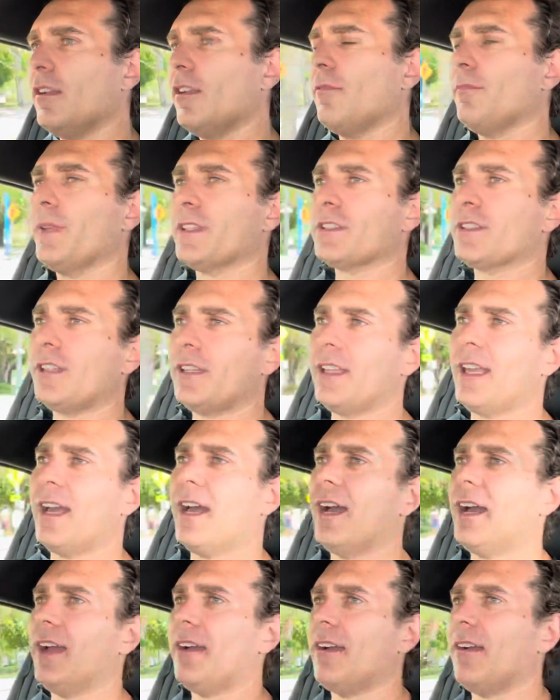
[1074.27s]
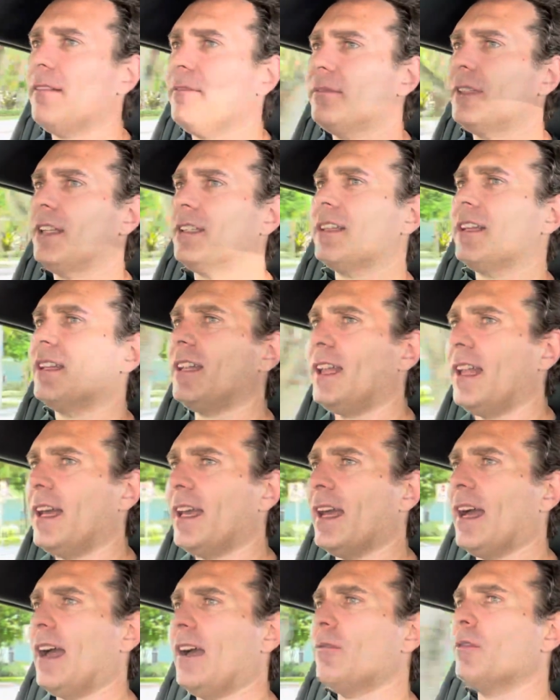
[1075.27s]
Personally, I'm not gonna
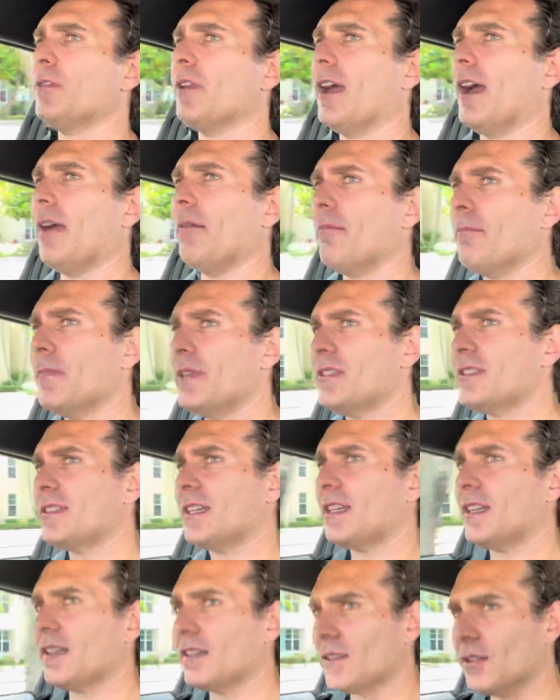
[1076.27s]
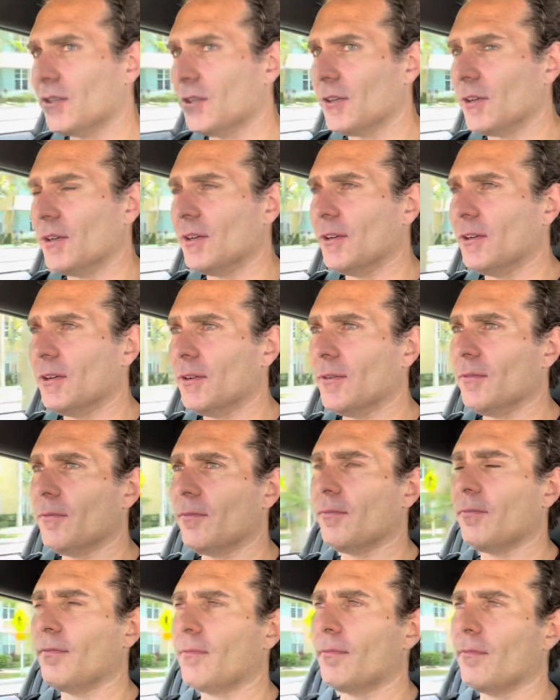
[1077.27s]
lie, I'm missing the
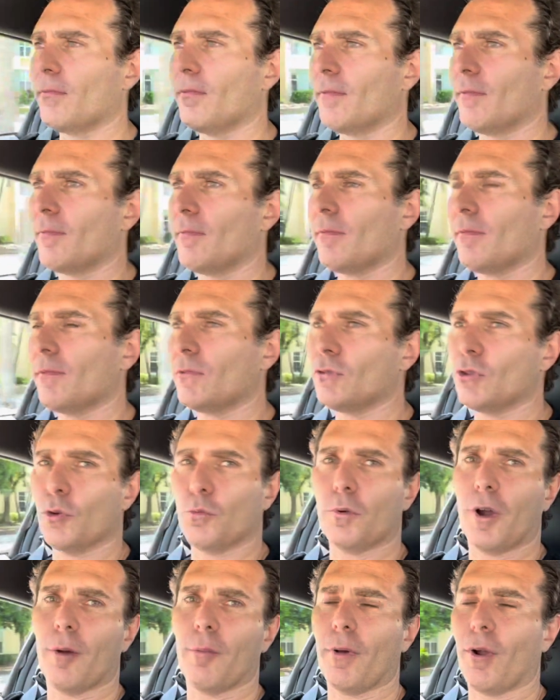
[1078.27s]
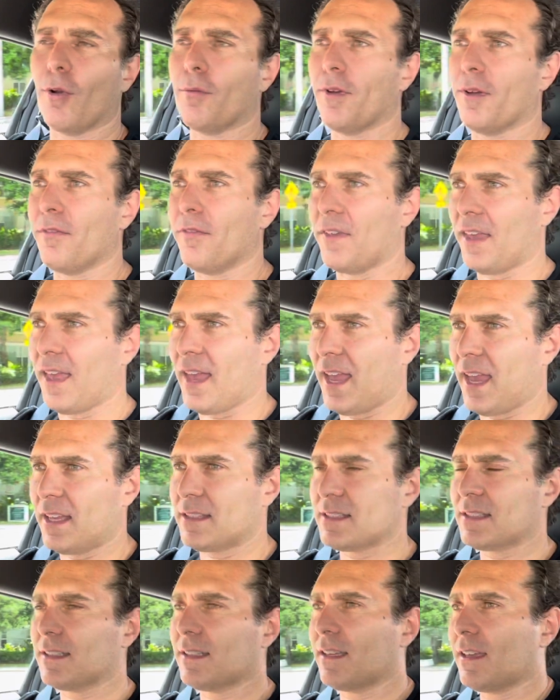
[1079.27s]
rumble of a
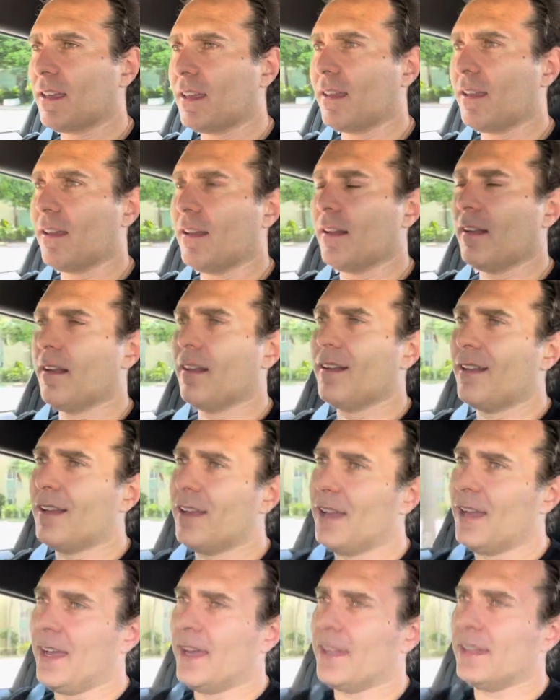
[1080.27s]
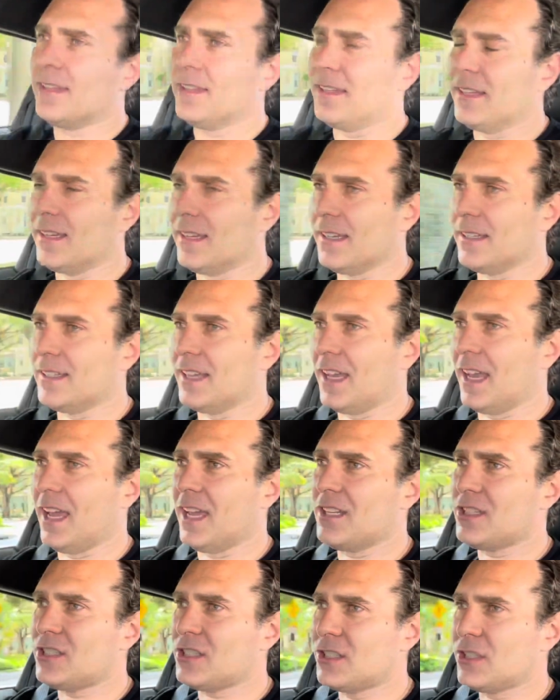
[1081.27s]
V8, and the
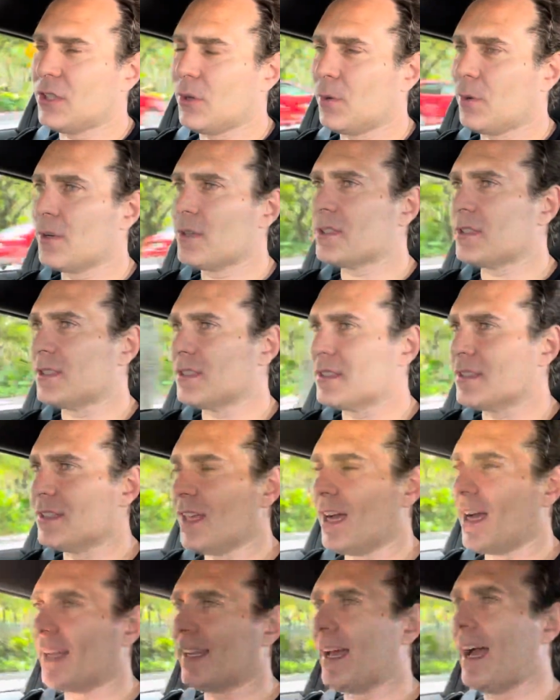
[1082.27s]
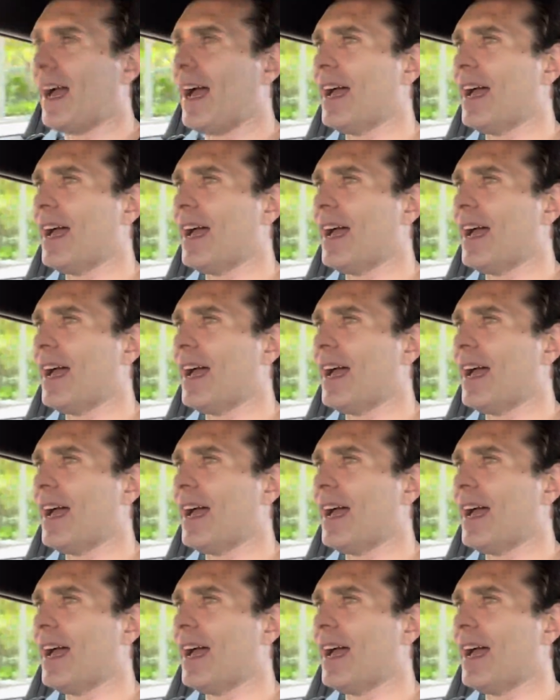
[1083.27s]
engine noise is doesn't